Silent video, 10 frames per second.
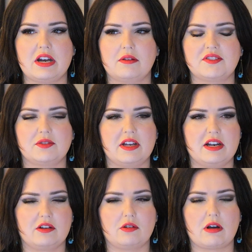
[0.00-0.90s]
You know, it's
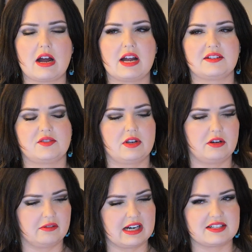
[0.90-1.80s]
okay to cry, it's okay
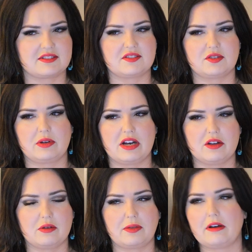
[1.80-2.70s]
to rest, it's okay to
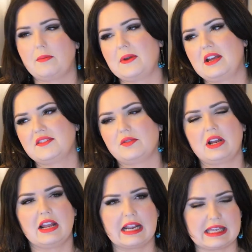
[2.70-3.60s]
go to therapy, it's
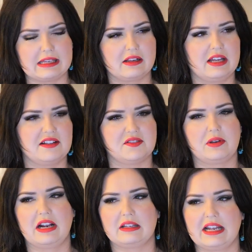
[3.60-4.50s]
okay to get healing, it's
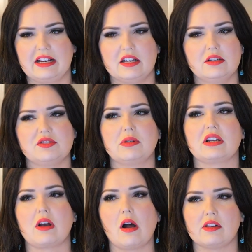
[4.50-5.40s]
okay to let it go, to
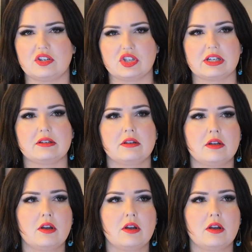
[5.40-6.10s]
acknowledge it.